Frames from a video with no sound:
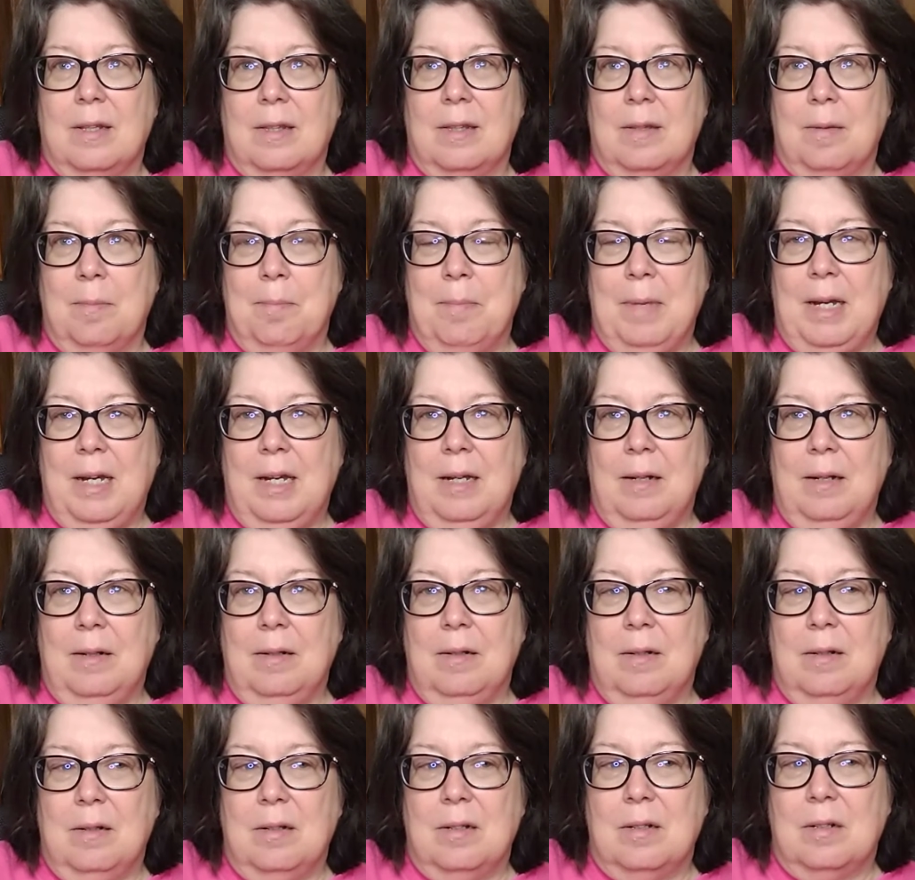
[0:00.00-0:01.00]
the
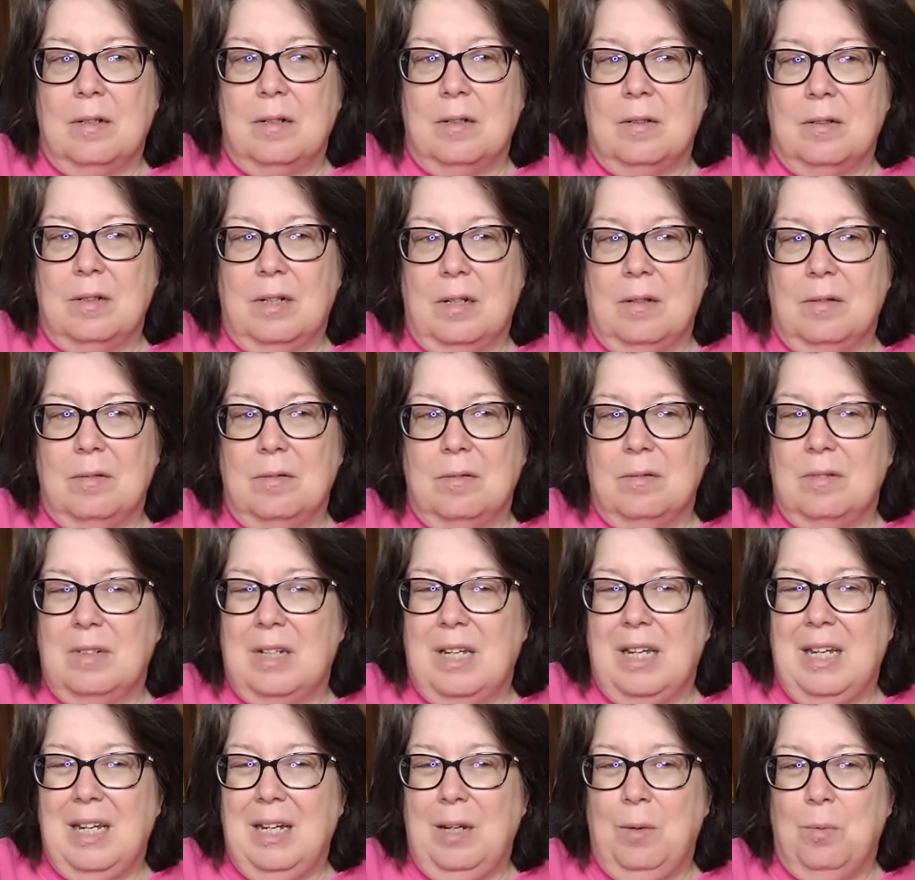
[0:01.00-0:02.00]
main
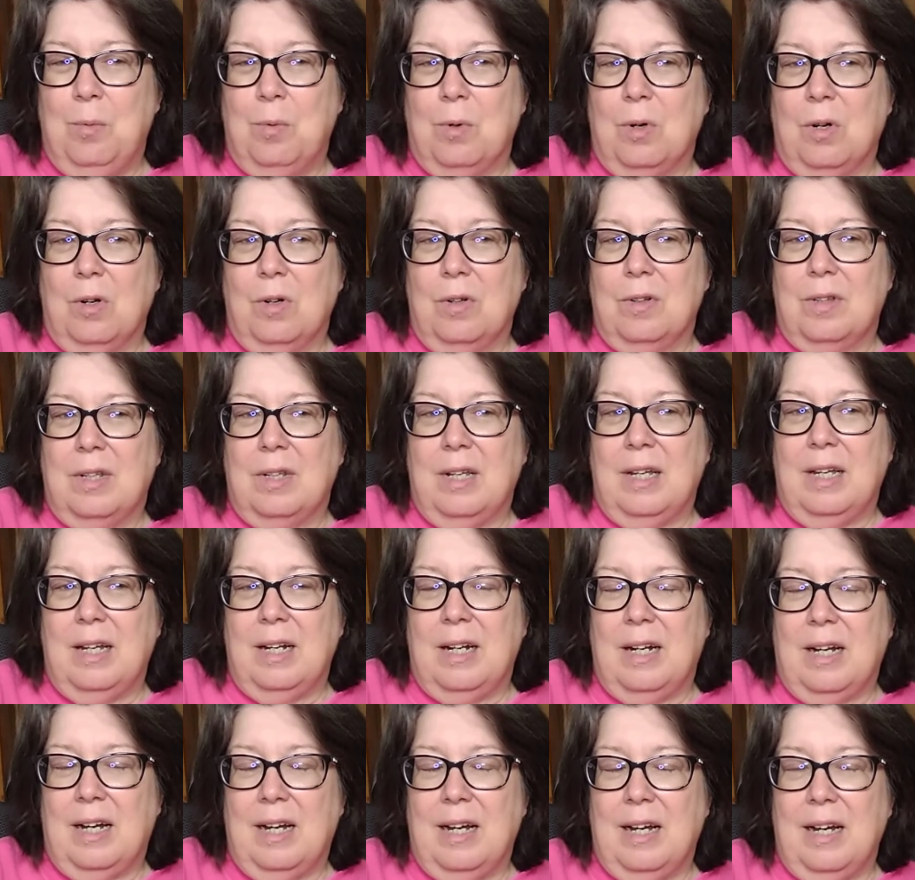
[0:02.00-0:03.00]
key word
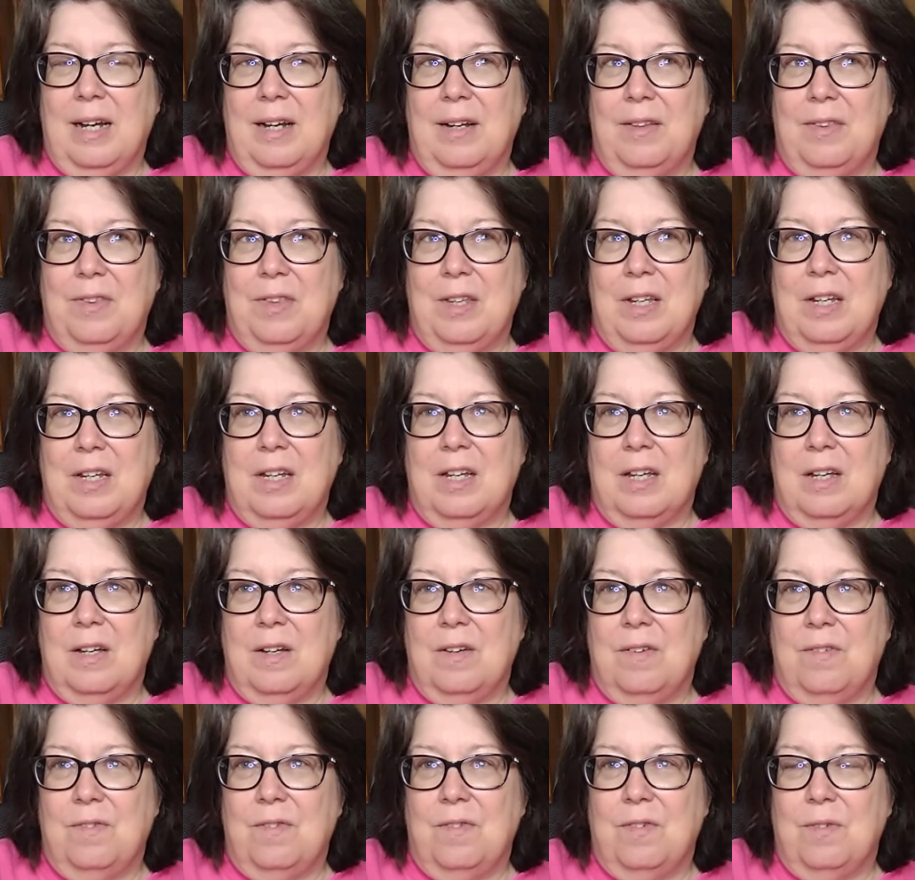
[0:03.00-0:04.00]
that I think
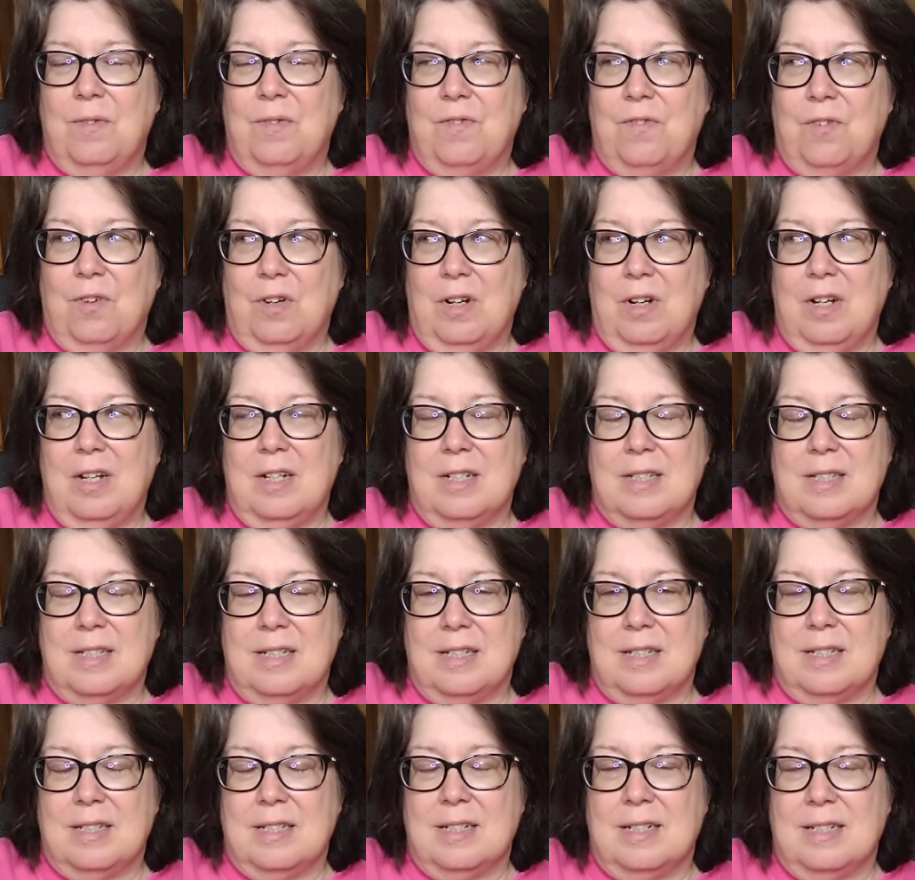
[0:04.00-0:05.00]
of for us
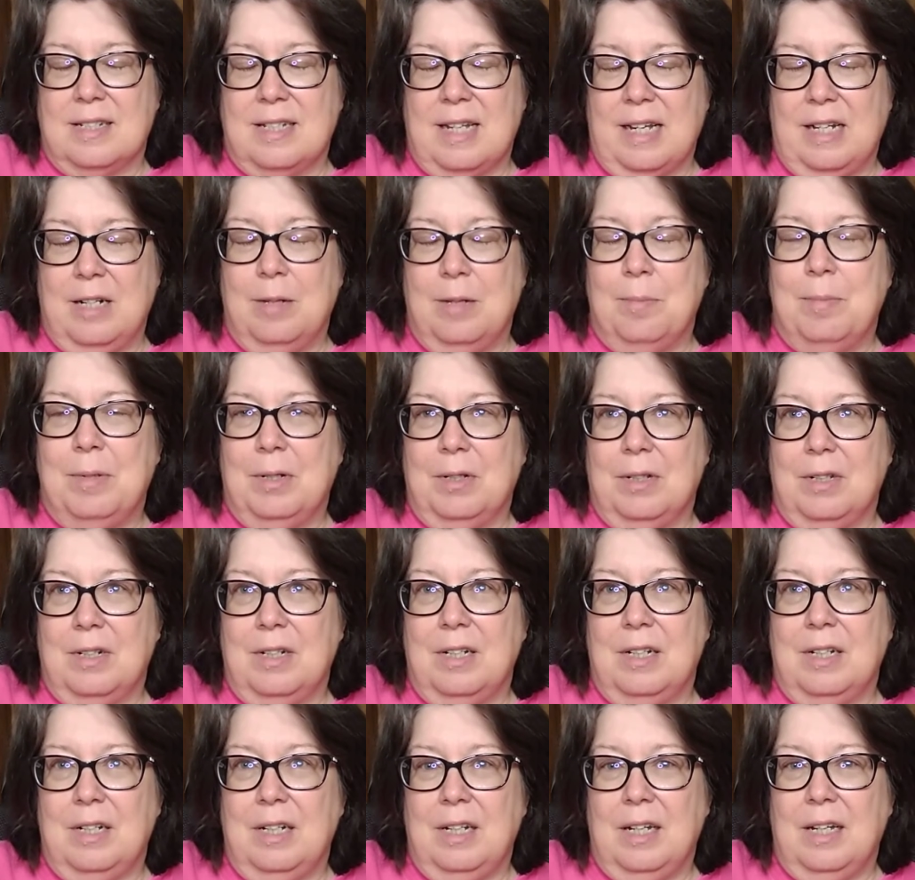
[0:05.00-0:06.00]
is
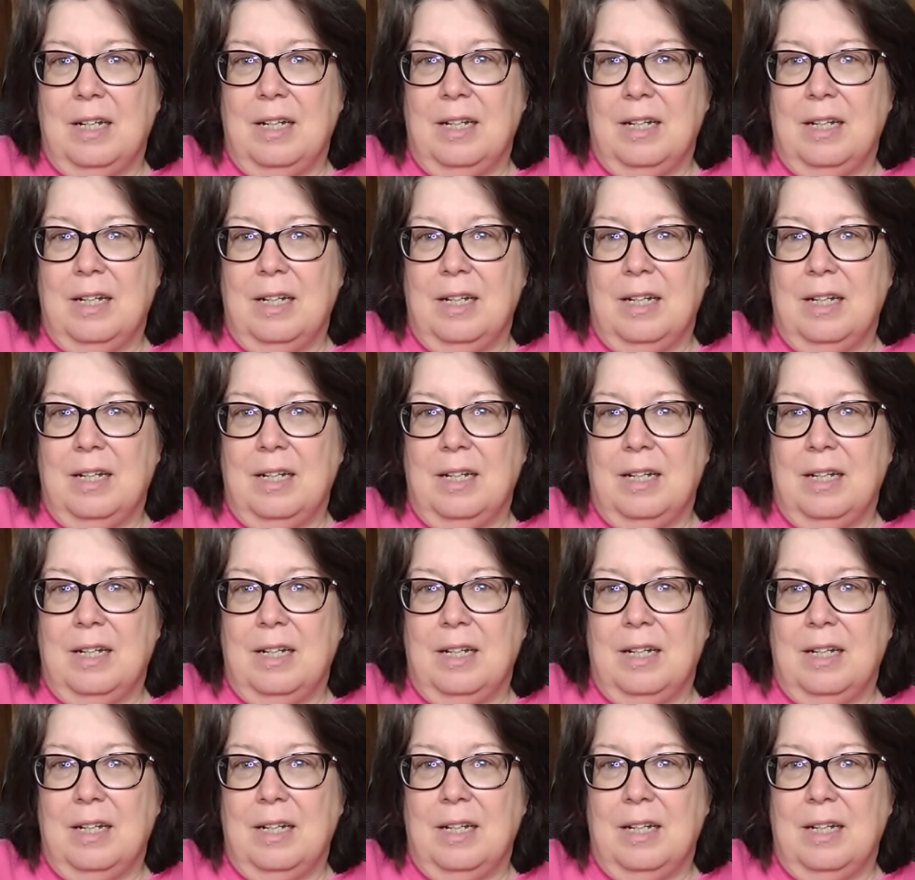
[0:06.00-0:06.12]
sustainability.